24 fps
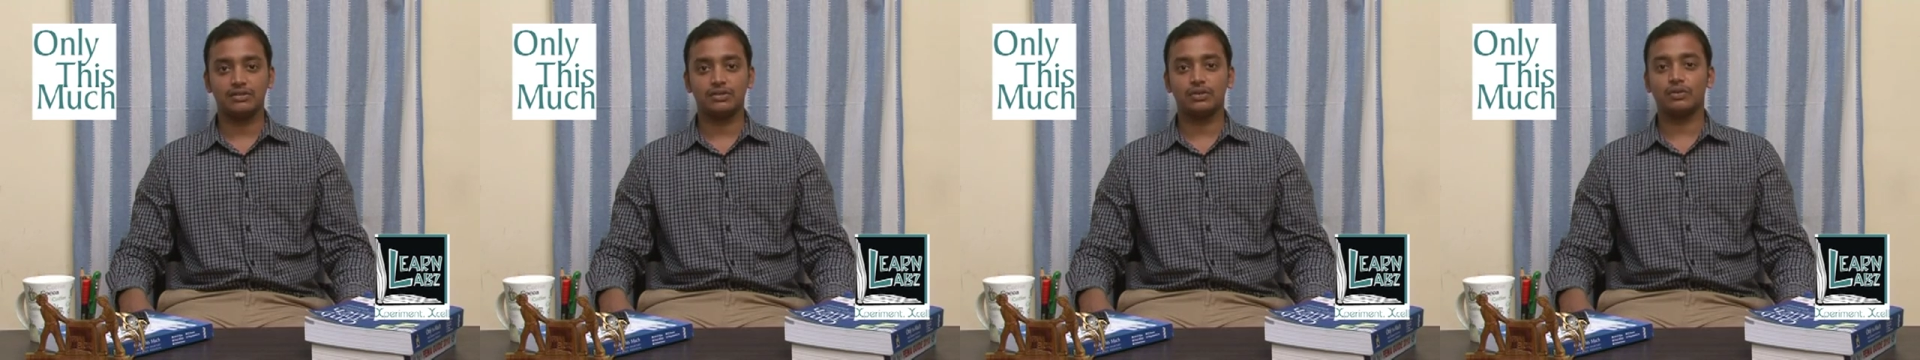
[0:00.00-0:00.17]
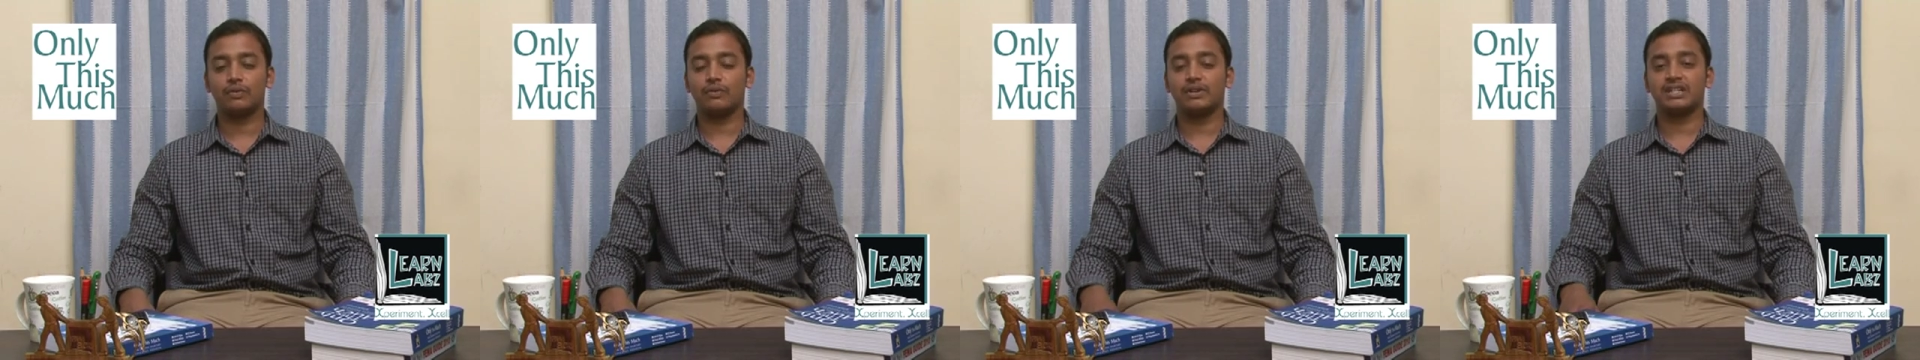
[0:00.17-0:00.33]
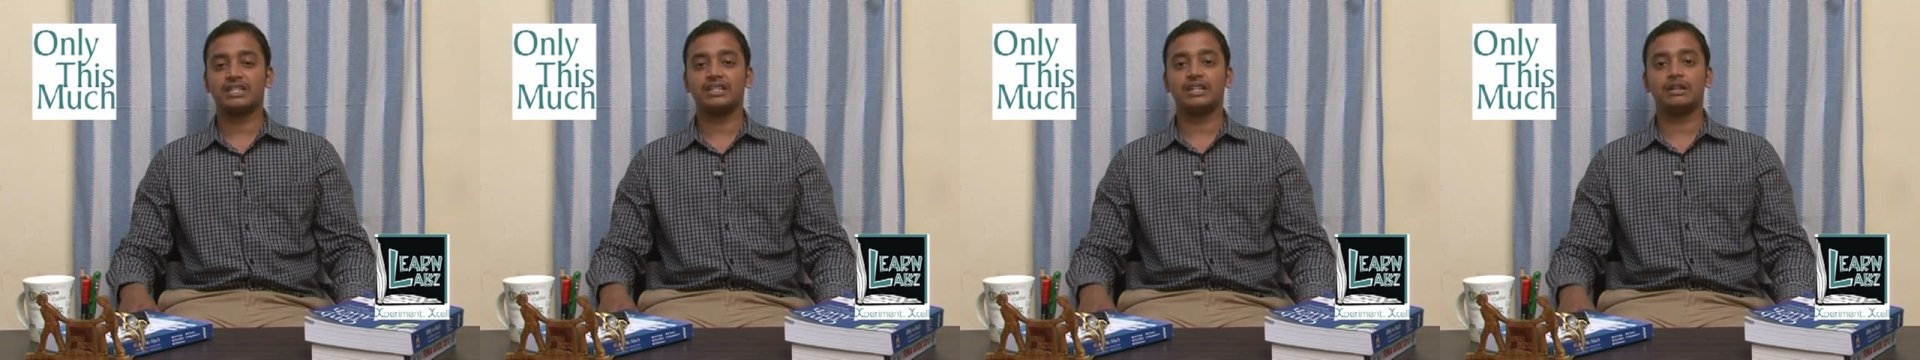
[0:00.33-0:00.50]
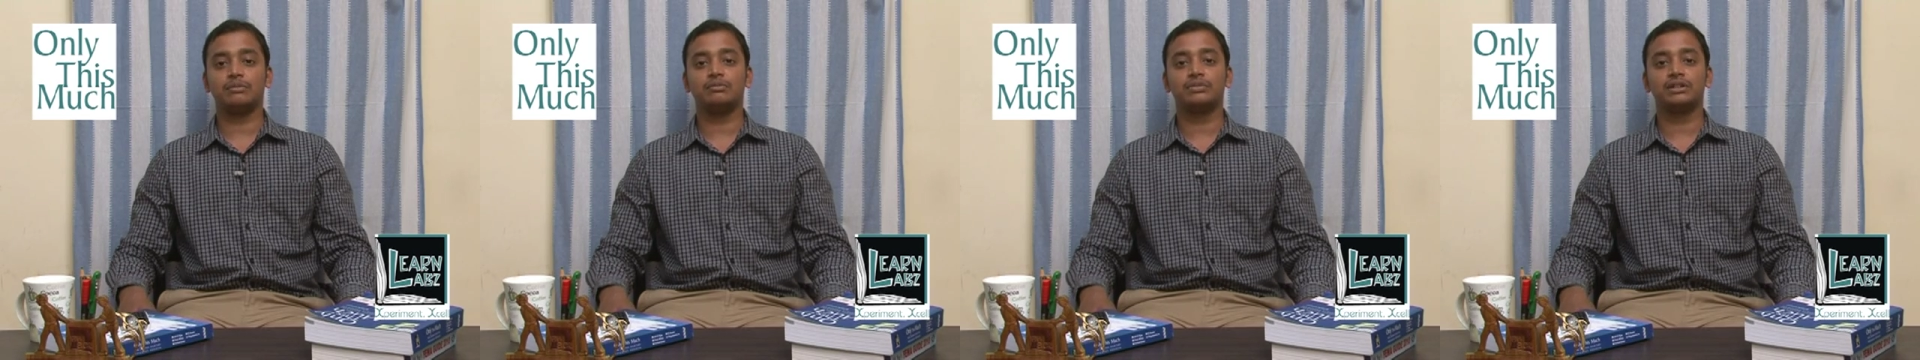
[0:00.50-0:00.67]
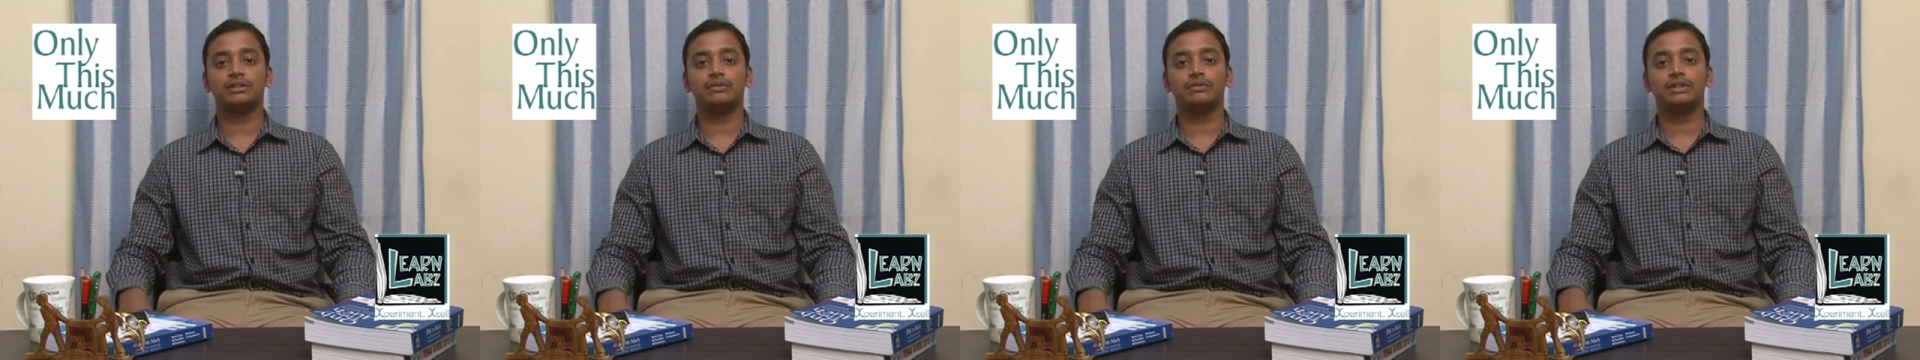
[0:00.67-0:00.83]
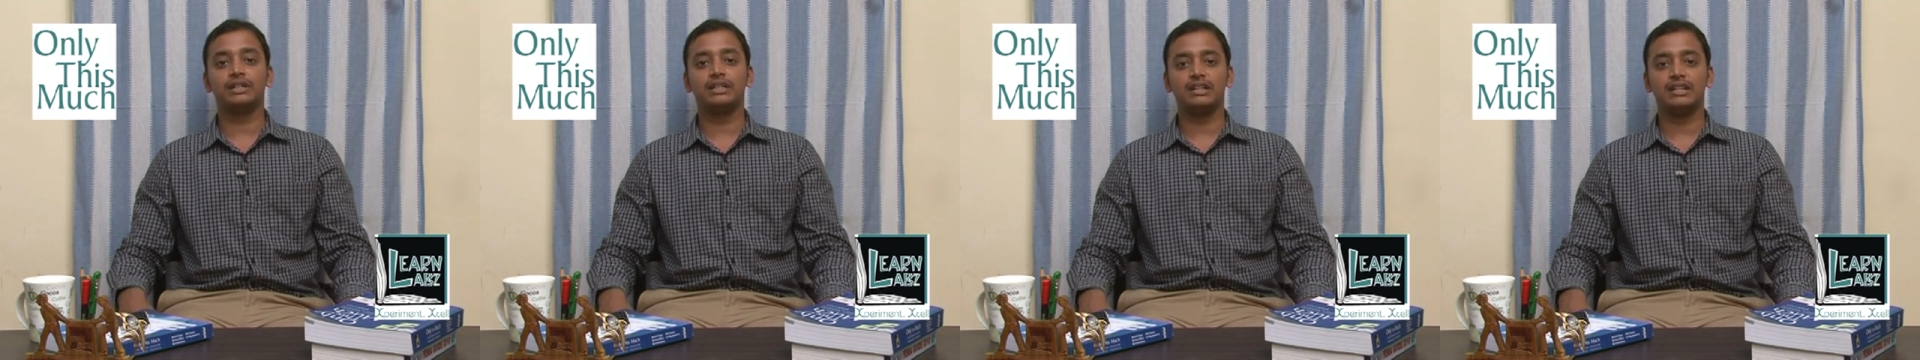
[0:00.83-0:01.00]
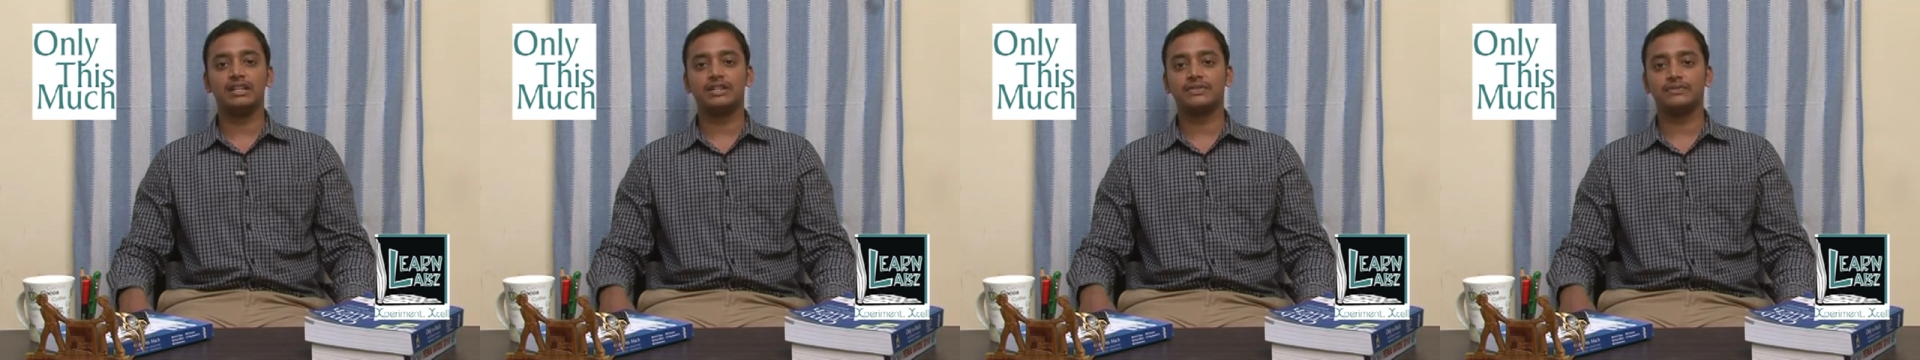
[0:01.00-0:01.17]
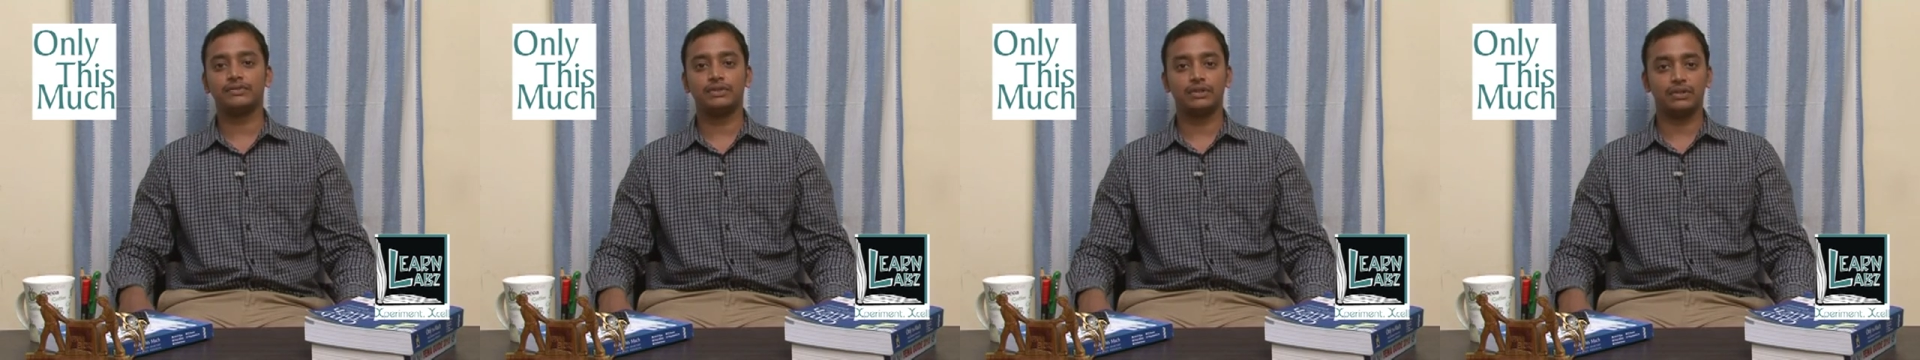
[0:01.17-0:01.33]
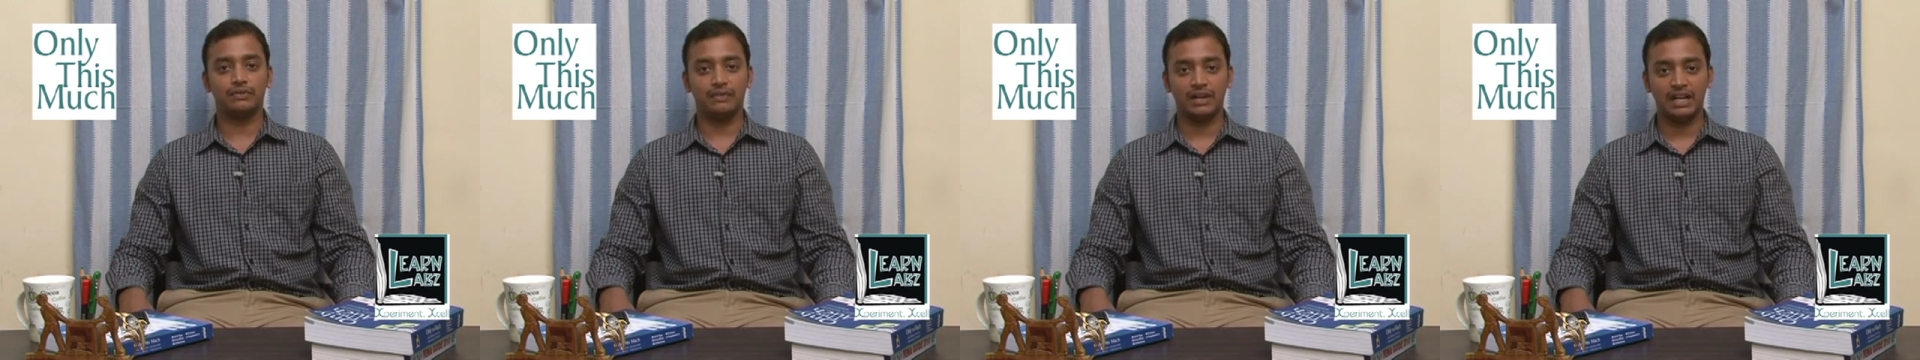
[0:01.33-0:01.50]
So question number 1 is
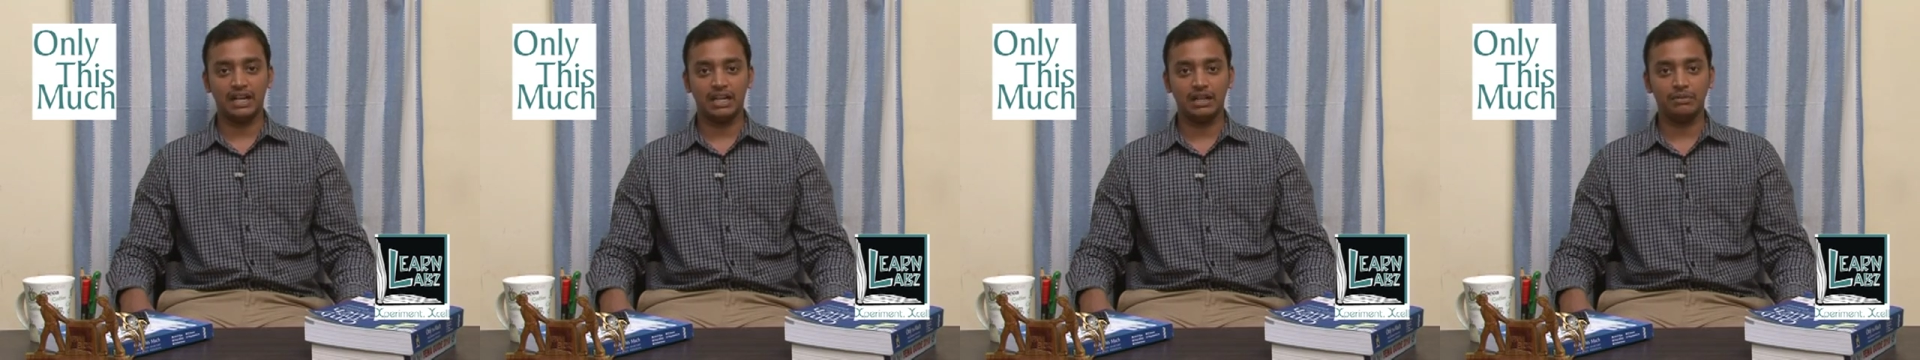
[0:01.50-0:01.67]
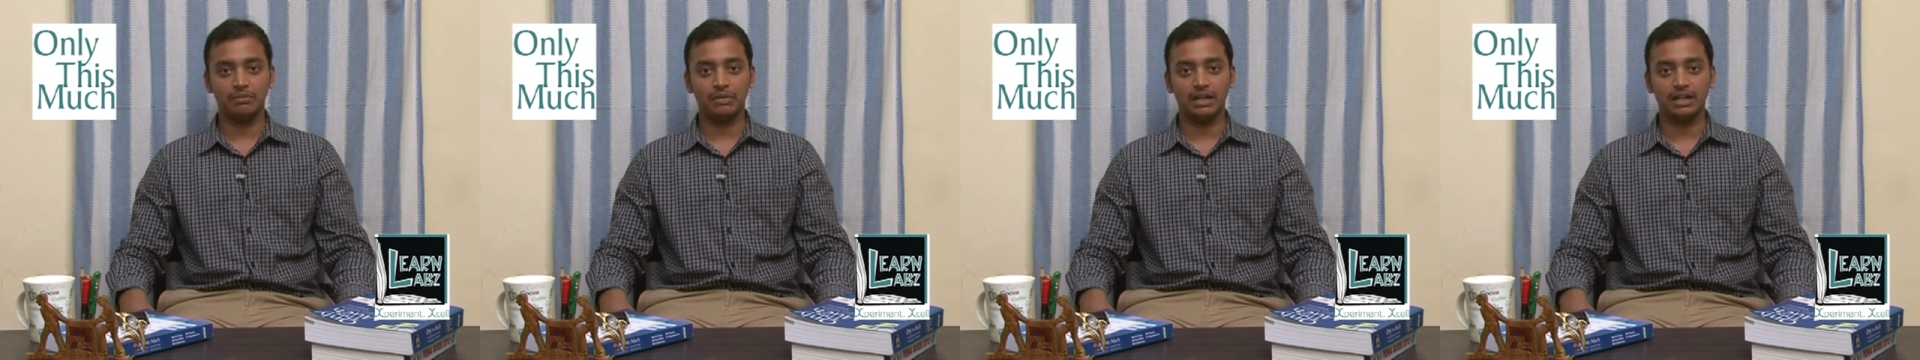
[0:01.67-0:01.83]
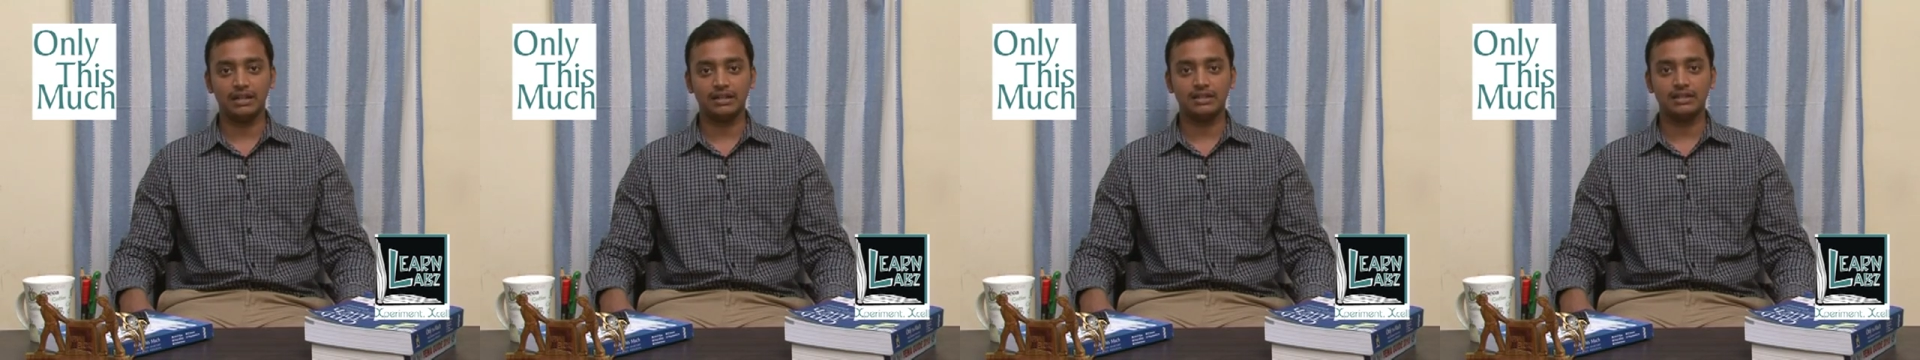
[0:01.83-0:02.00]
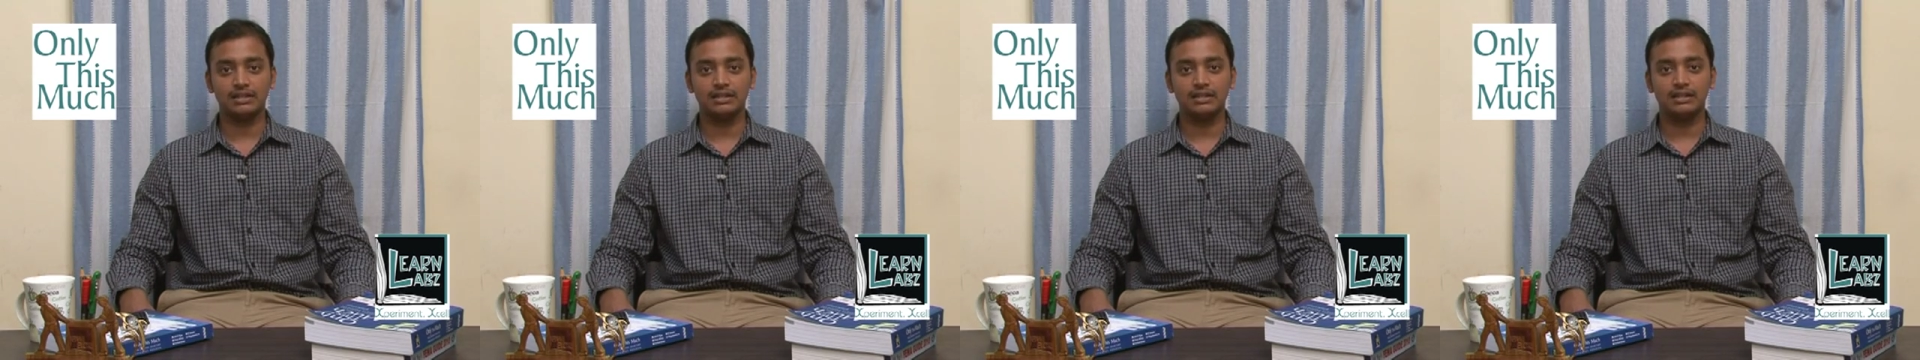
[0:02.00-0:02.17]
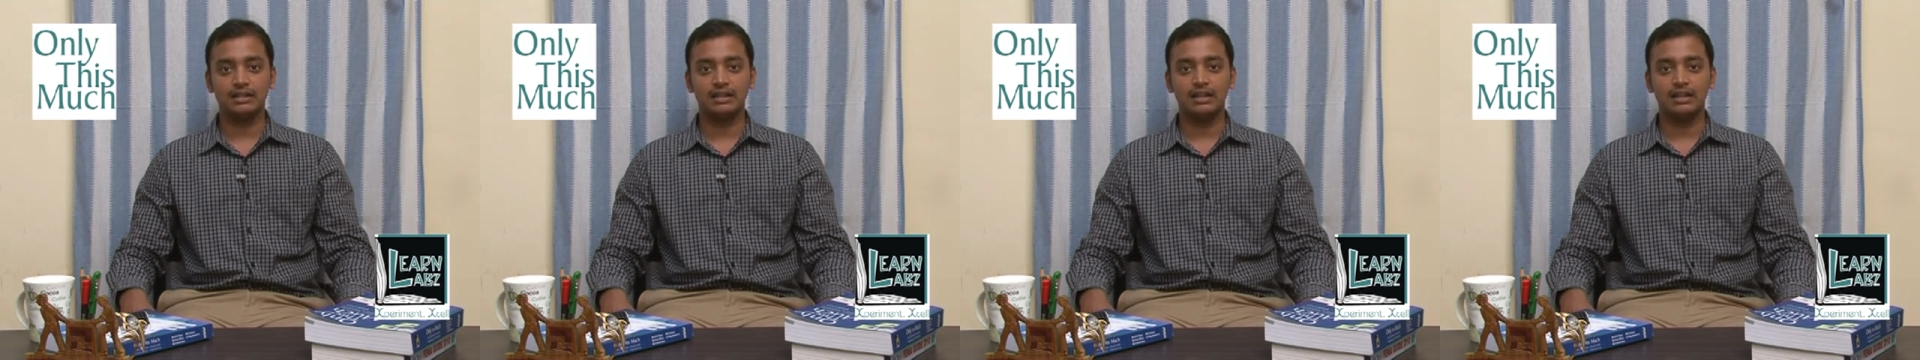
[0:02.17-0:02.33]
for 20 marks.